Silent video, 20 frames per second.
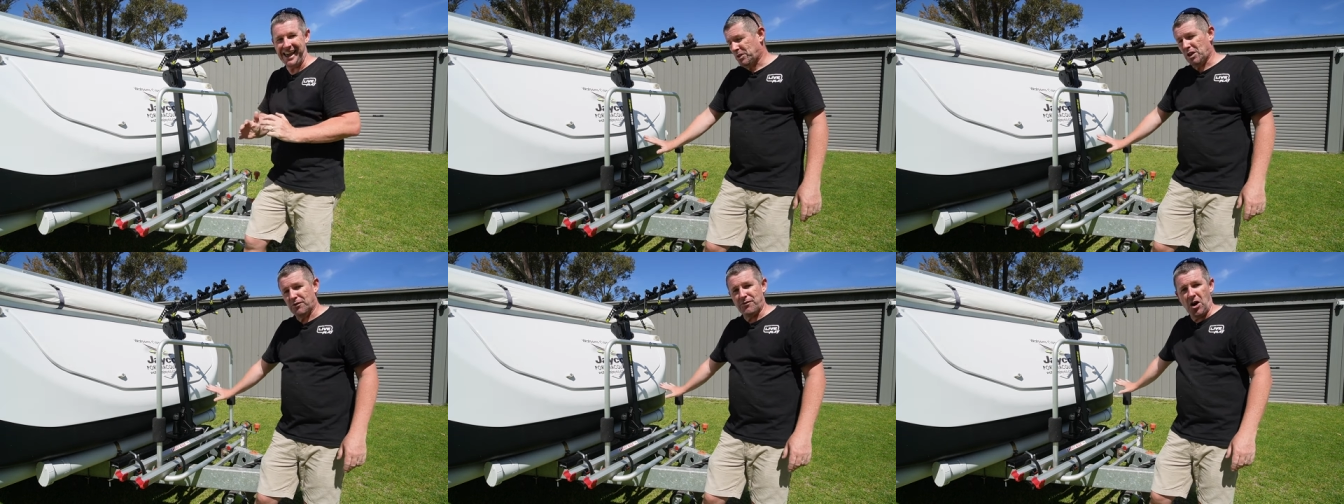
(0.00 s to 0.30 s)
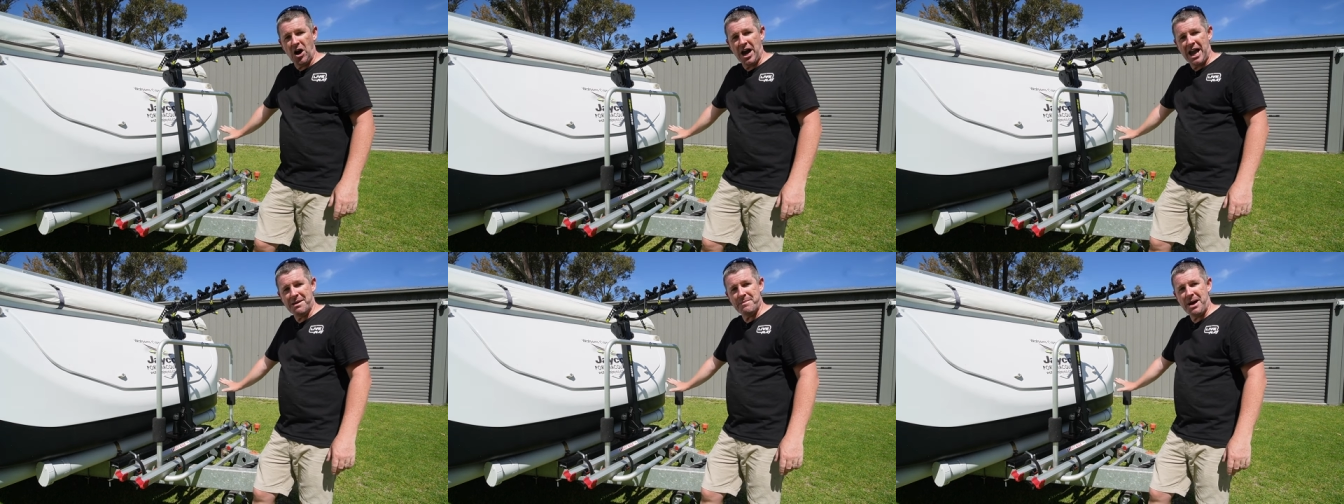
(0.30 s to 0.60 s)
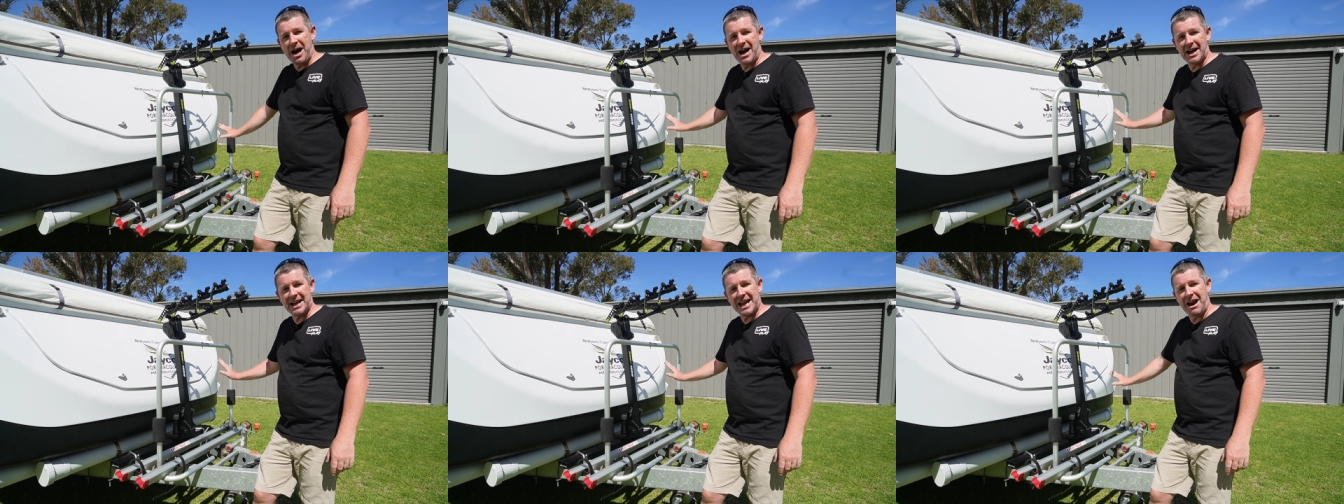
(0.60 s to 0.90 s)
The
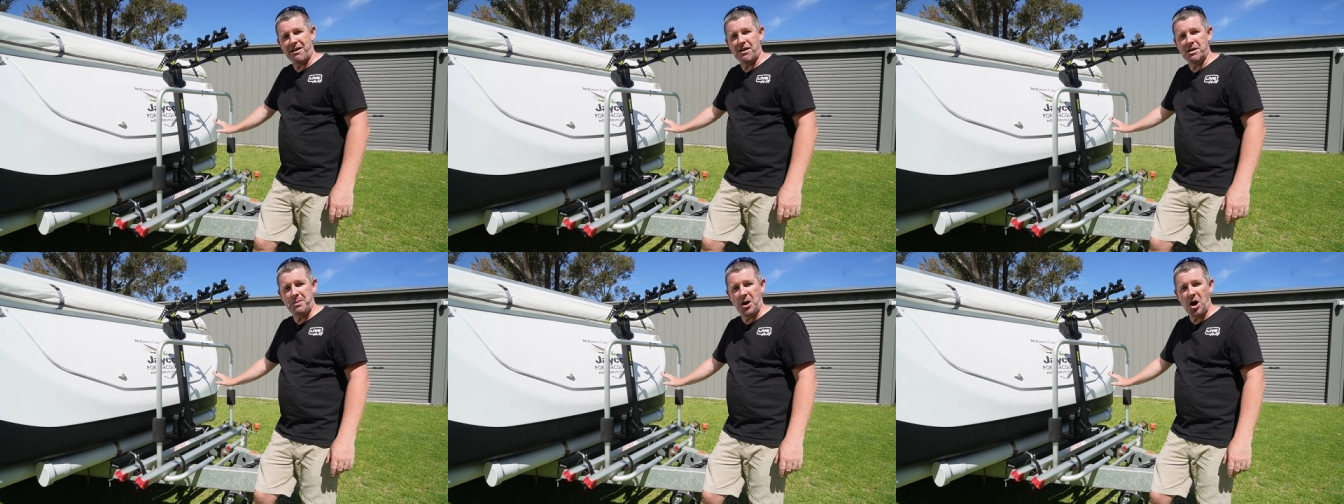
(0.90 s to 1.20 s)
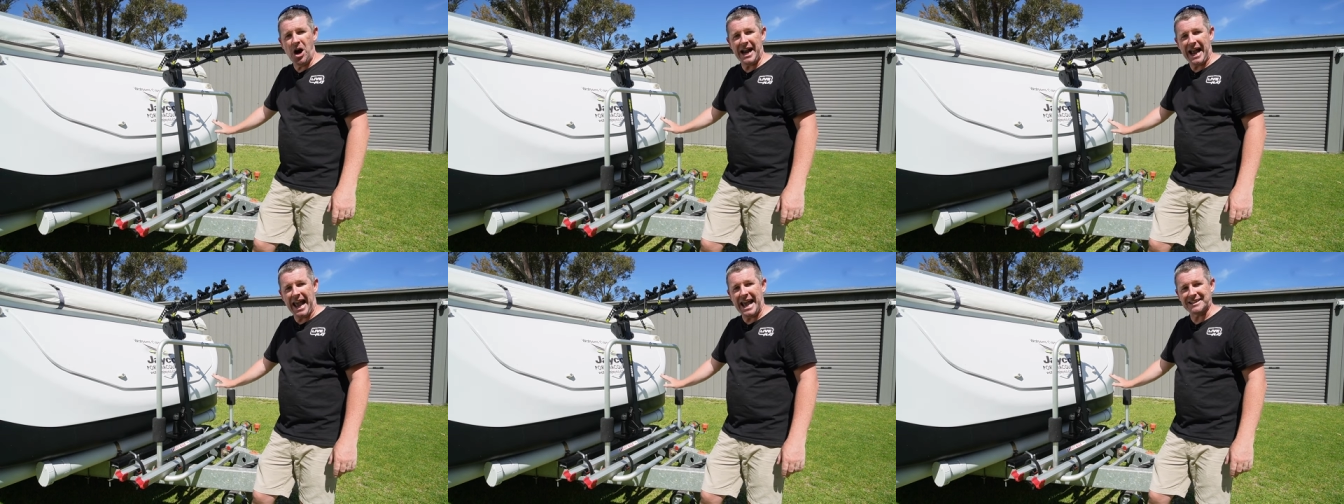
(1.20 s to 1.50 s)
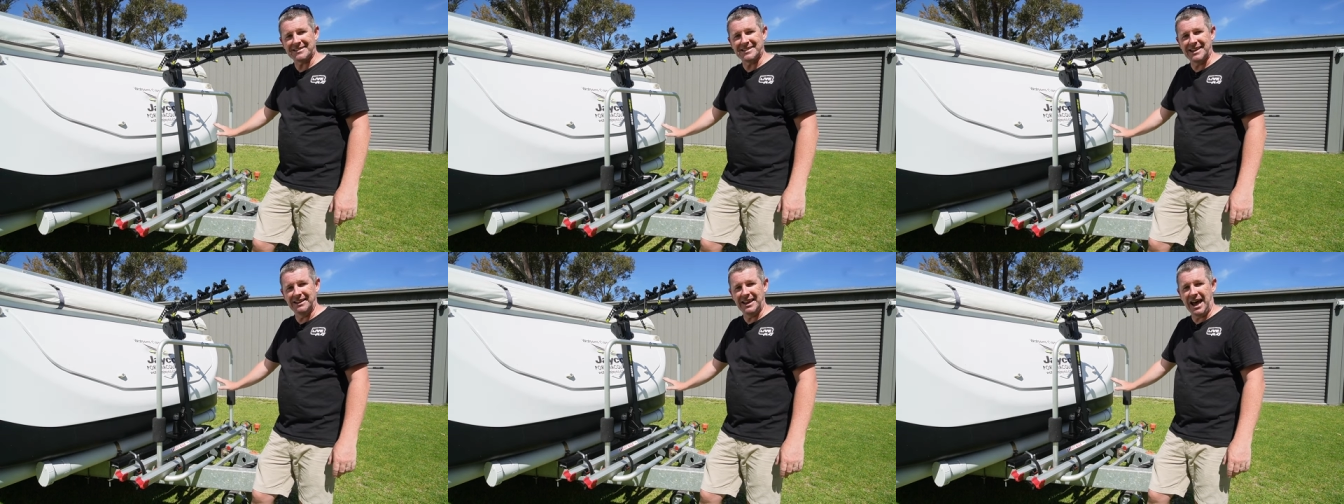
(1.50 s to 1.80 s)
Fiamma Carry Bike
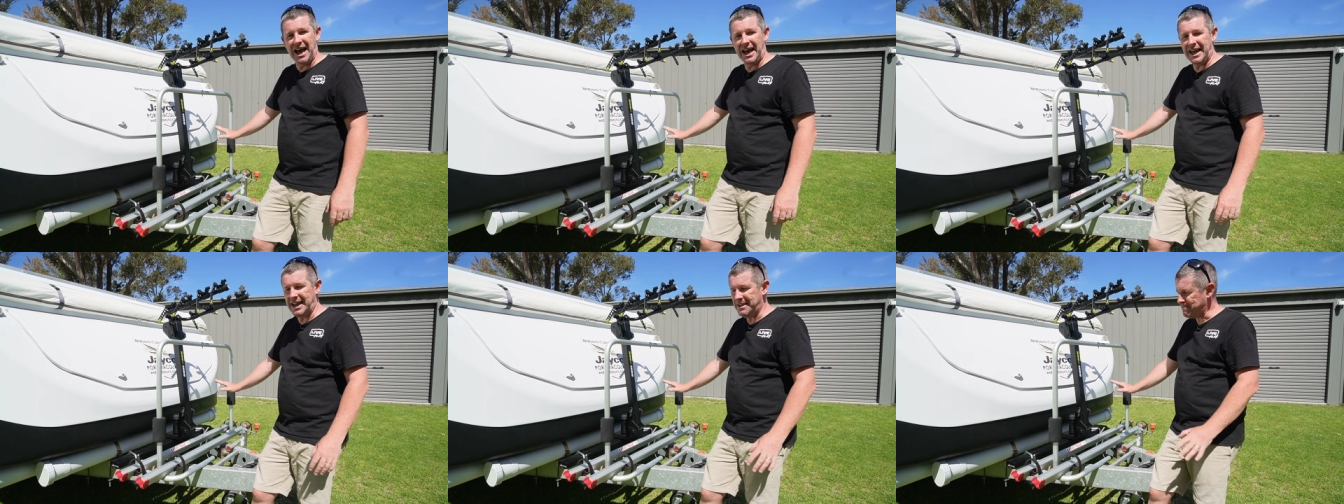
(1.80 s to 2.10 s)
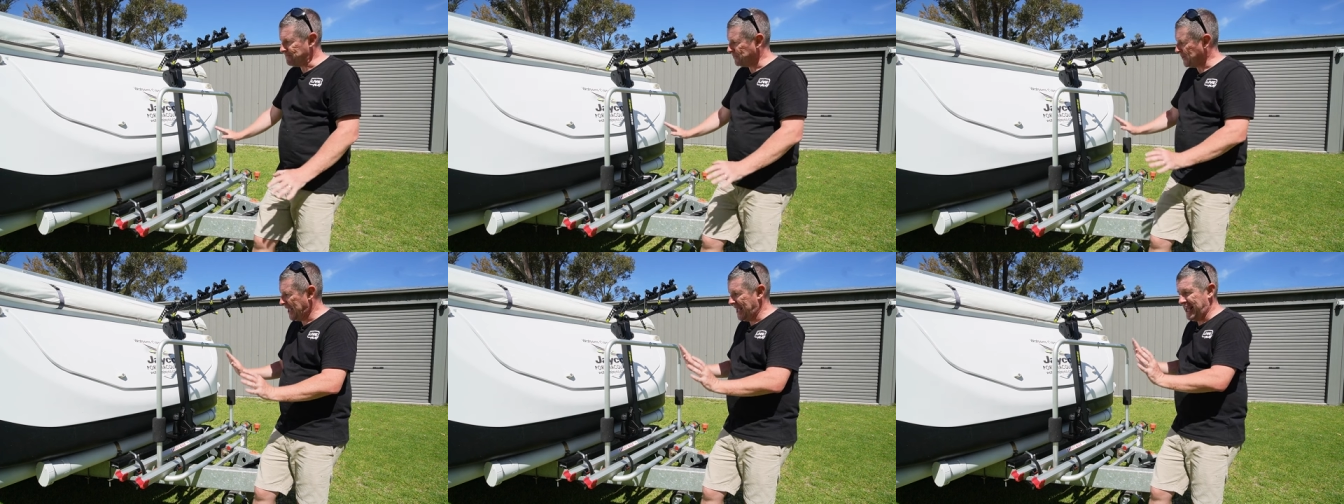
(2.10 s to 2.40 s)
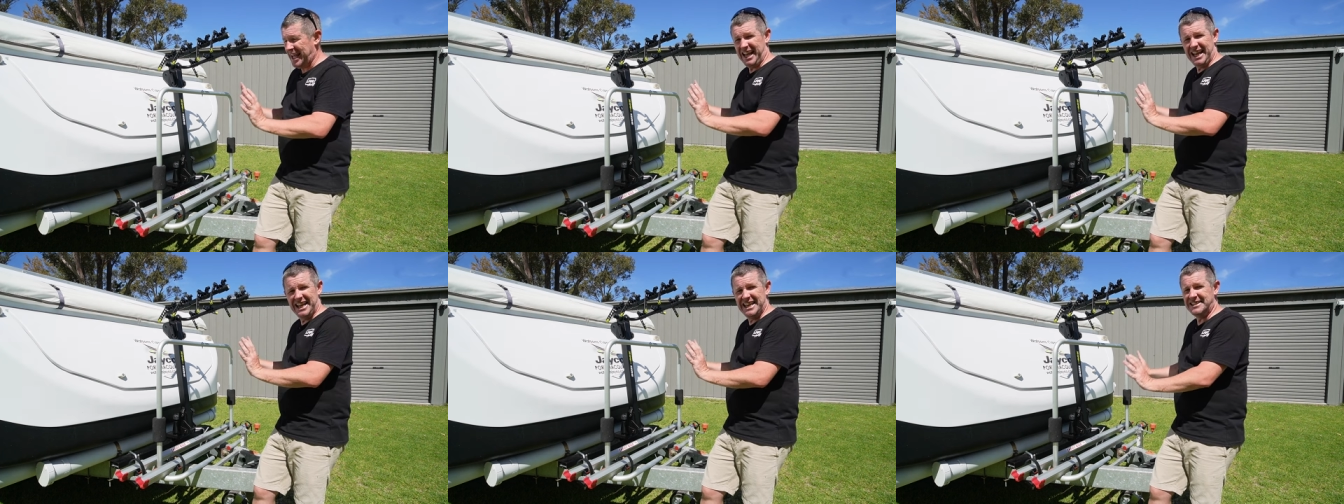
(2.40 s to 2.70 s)
XL A
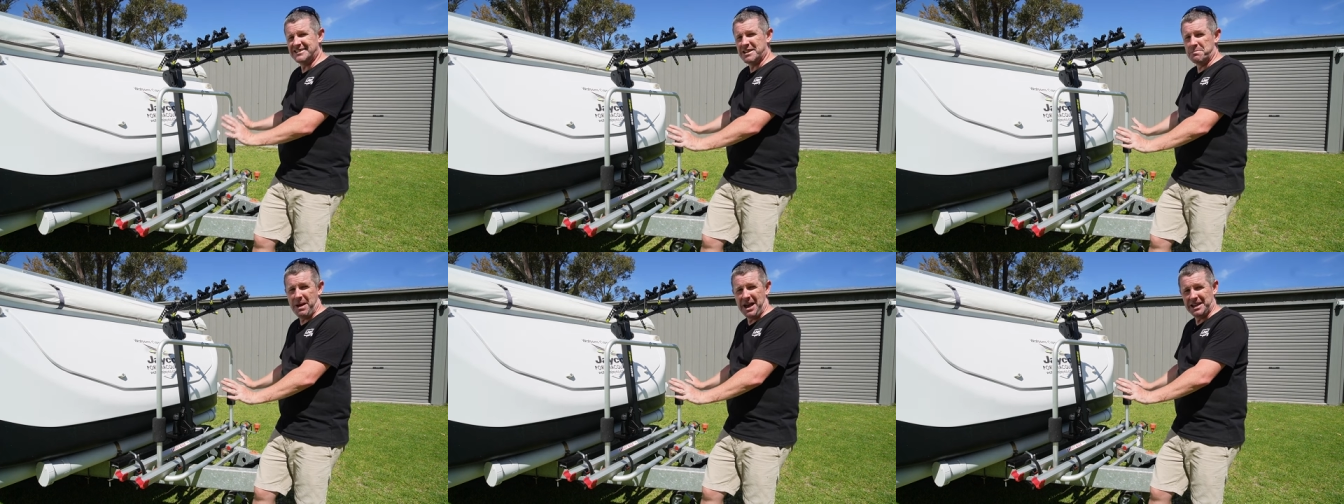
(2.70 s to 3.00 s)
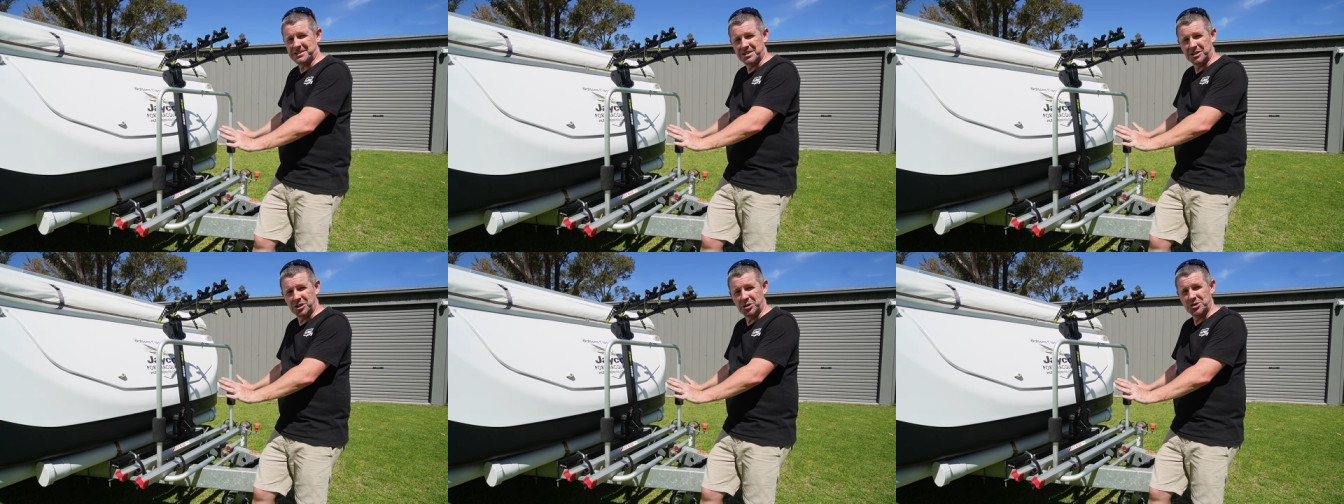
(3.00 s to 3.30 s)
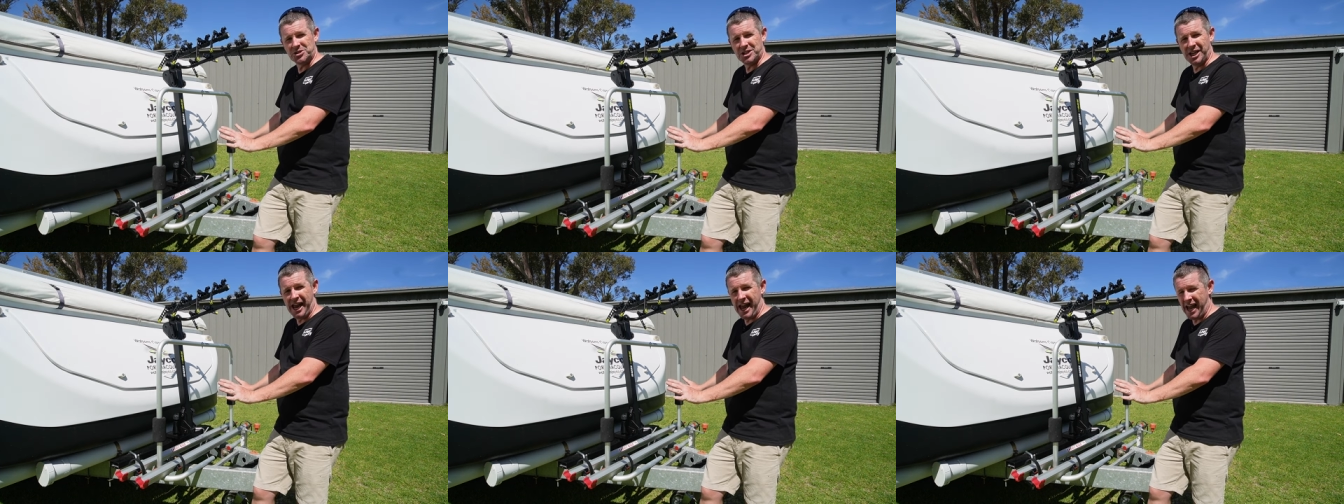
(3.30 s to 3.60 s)
is the best
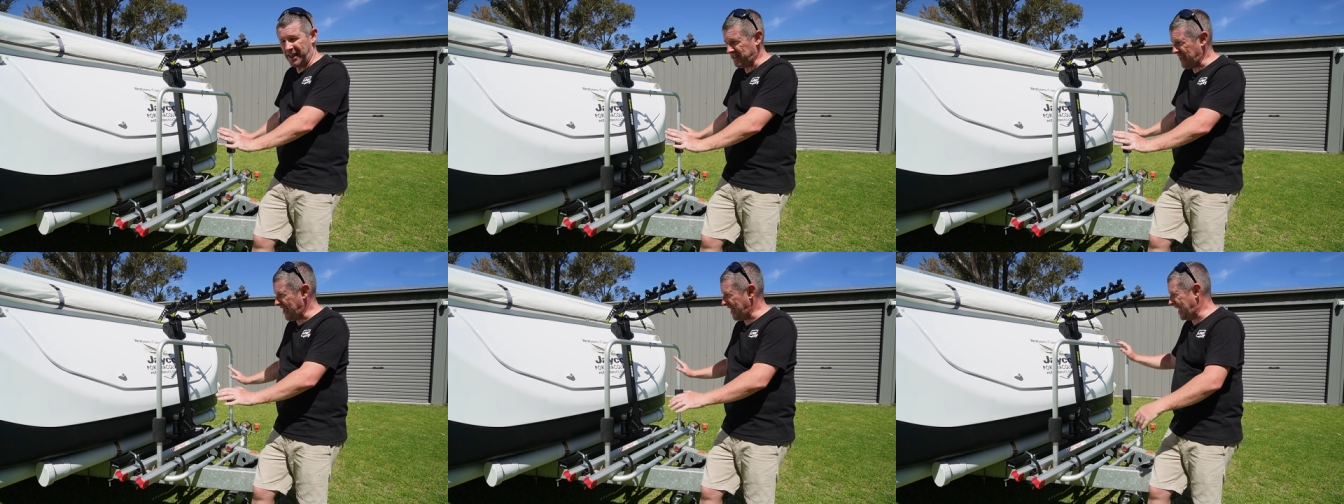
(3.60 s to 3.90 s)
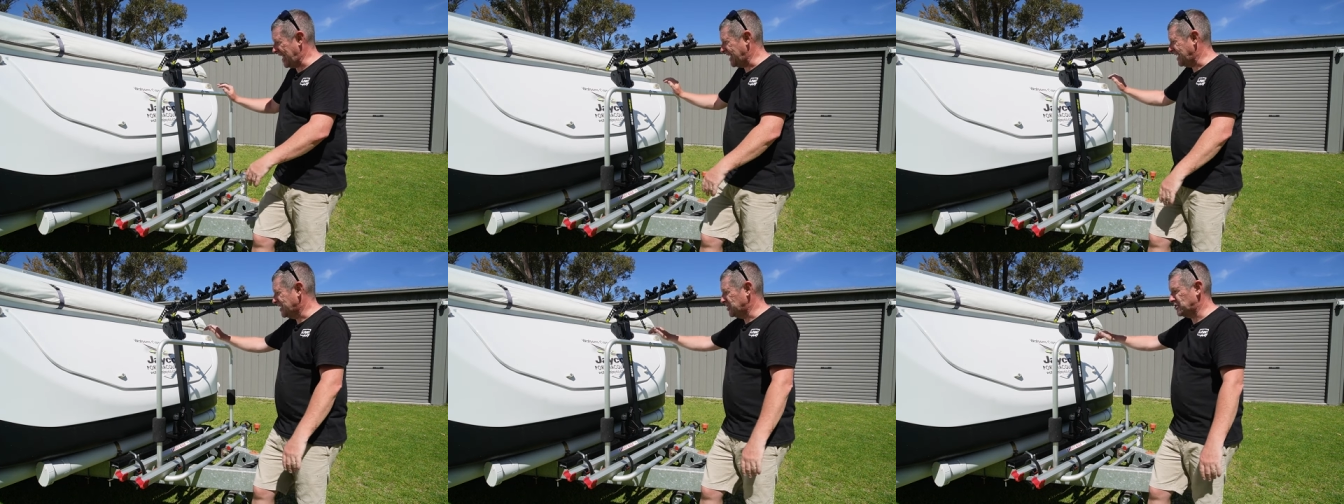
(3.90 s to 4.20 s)
solution out there.